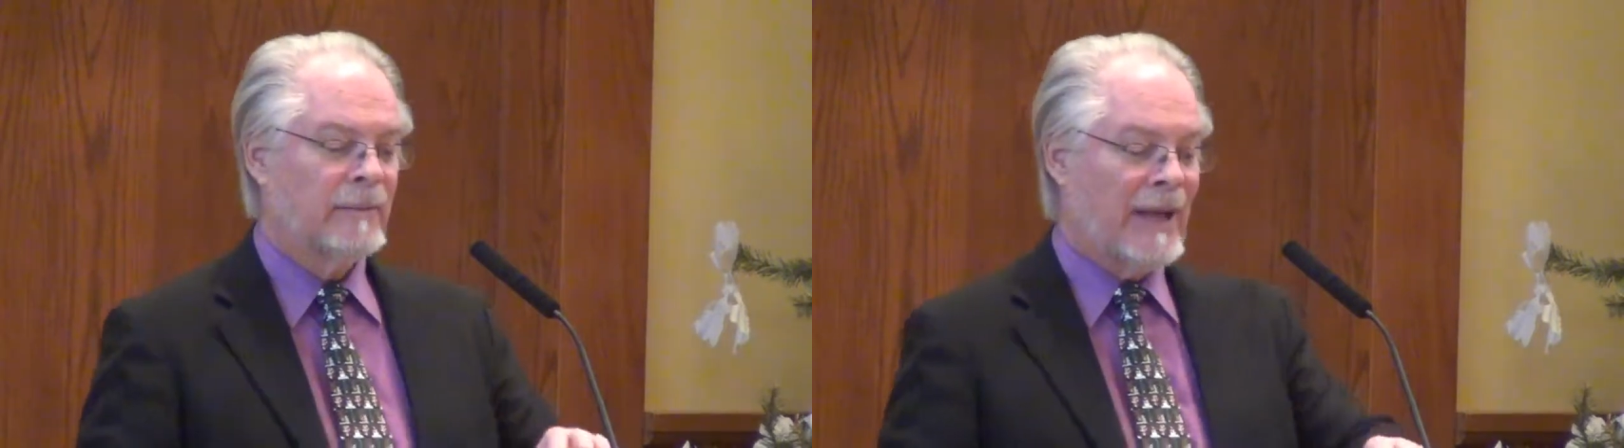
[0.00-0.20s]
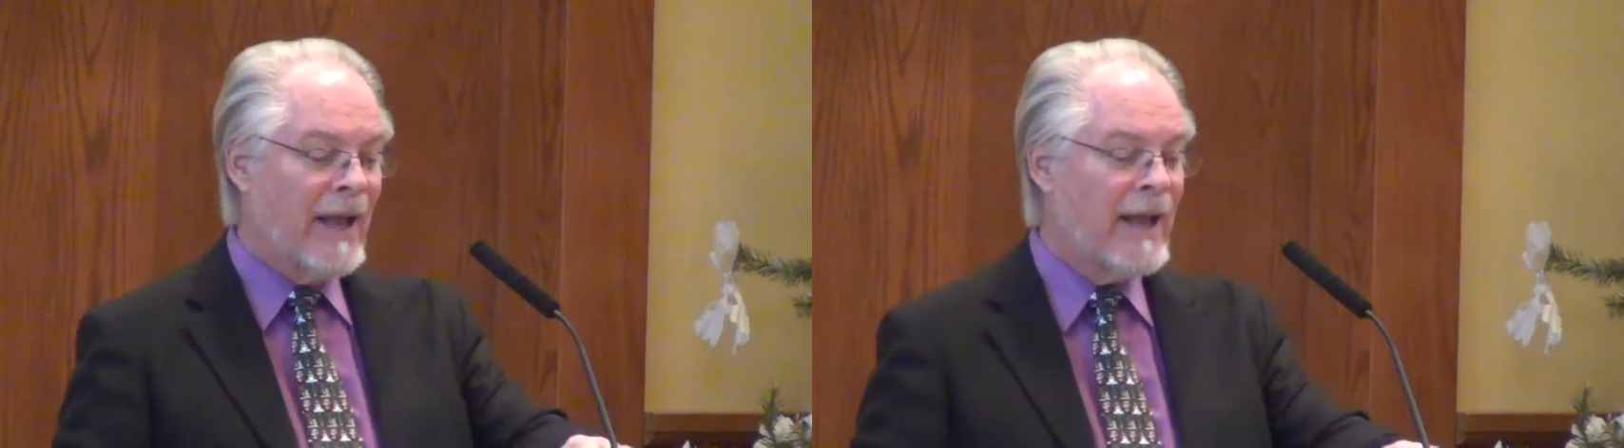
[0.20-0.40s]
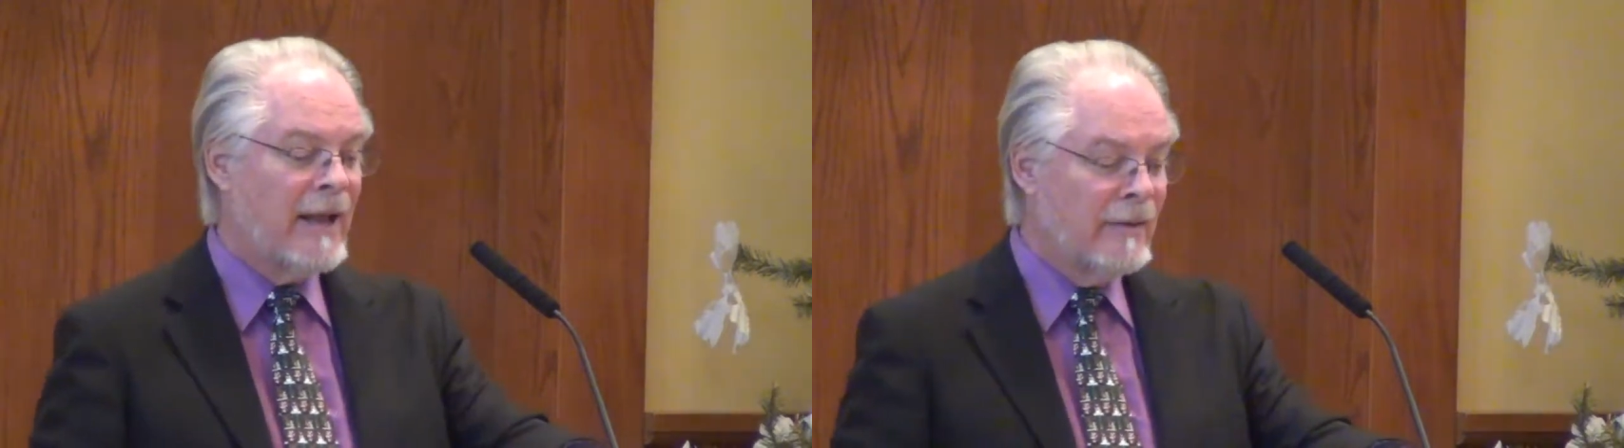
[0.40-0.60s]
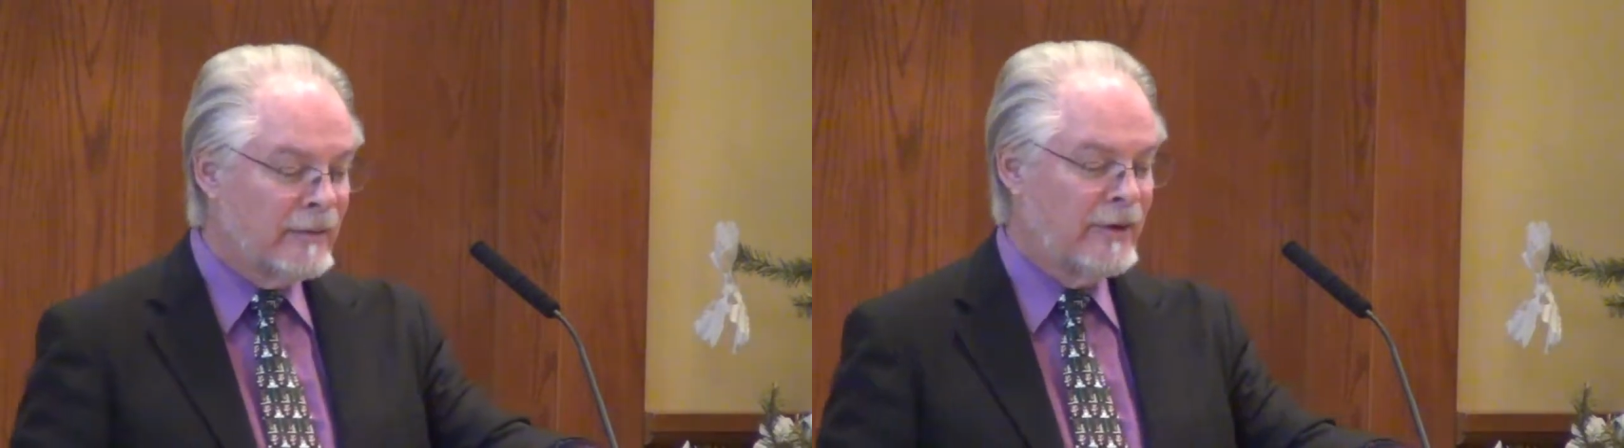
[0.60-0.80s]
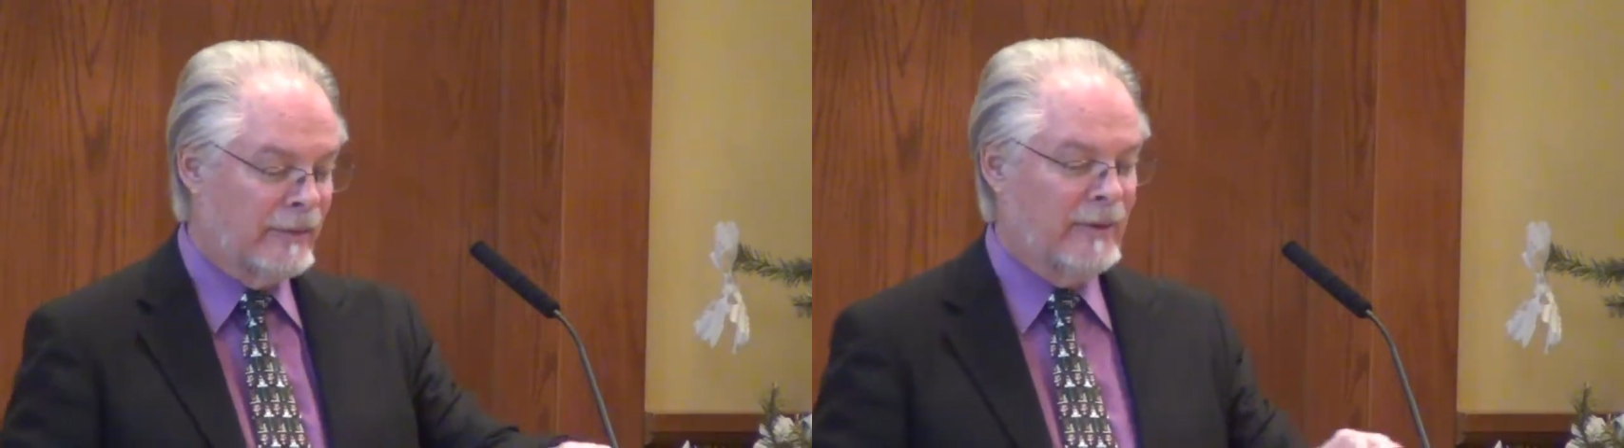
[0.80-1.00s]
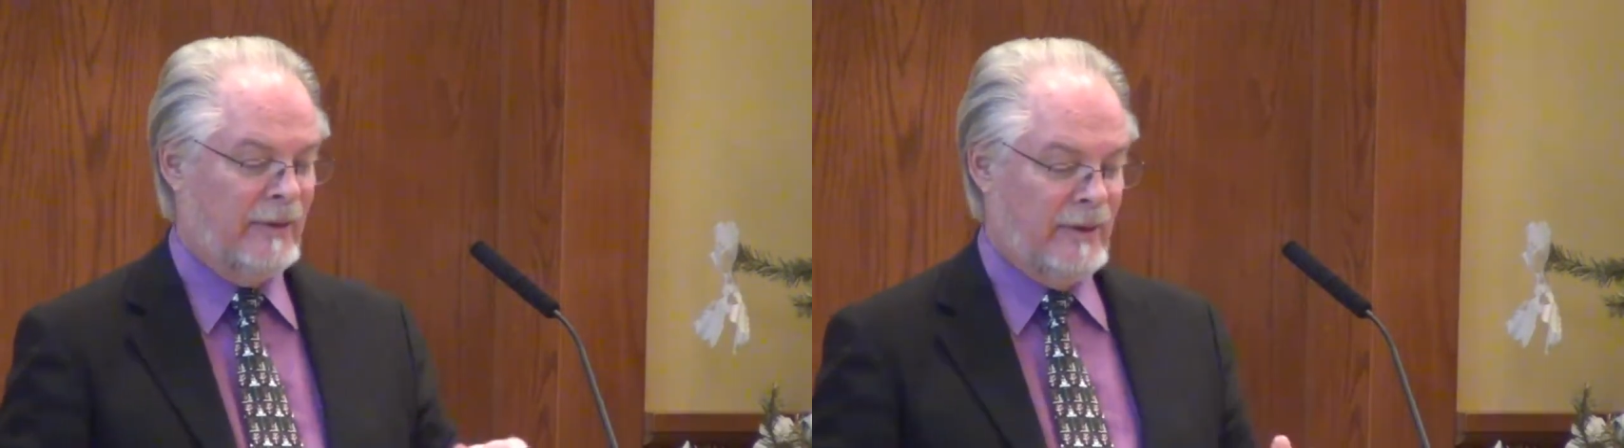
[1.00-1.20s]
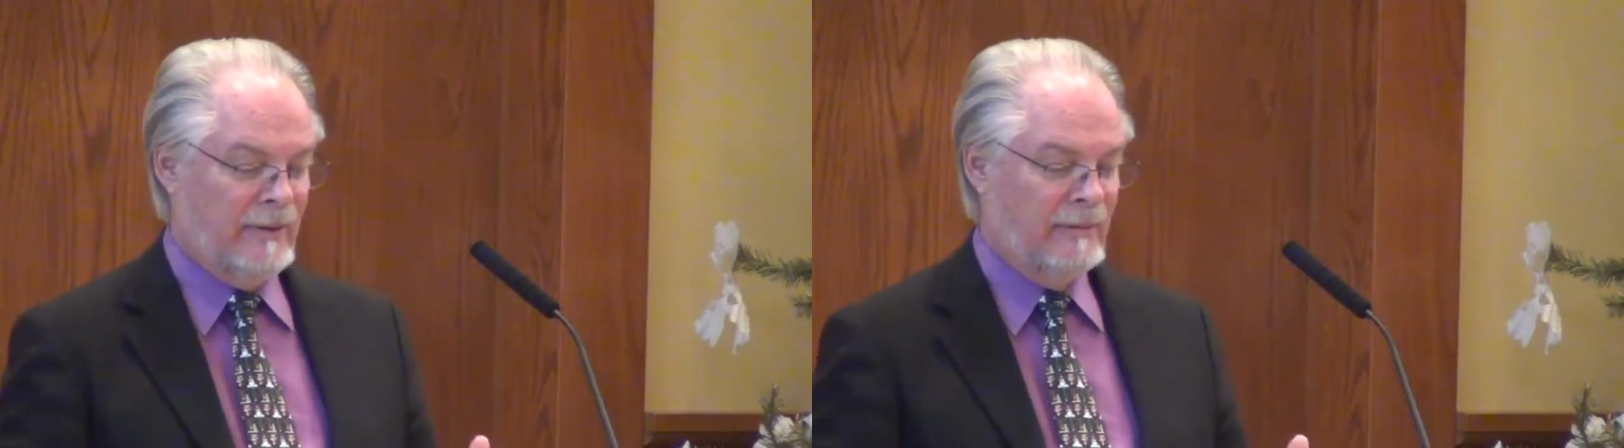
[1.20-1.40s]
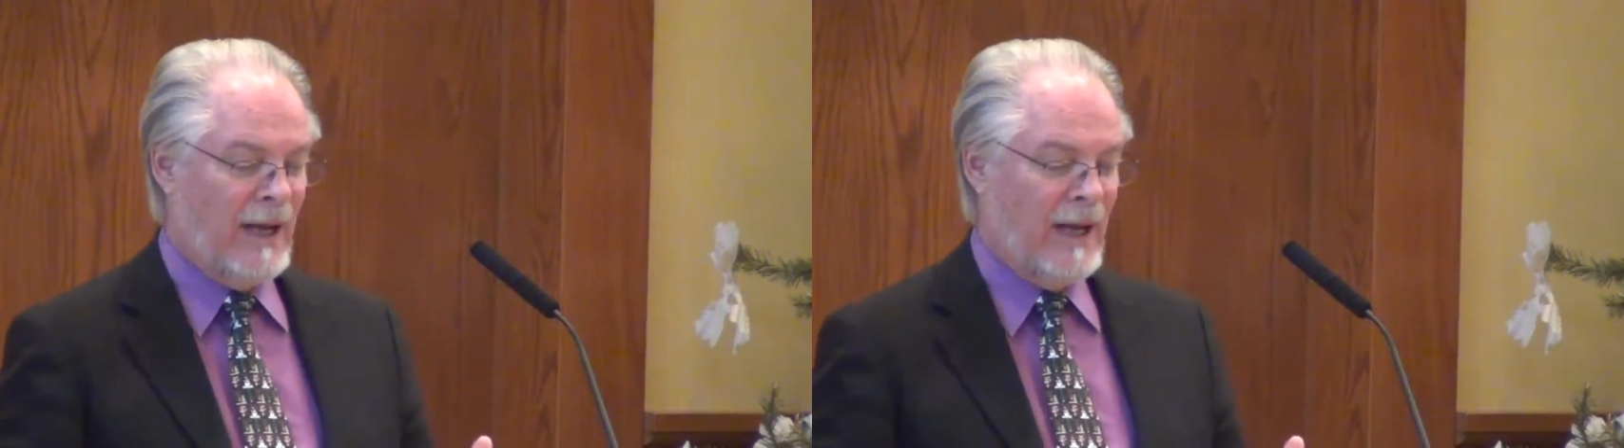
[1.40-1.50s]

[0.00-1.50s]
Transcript: behave differently?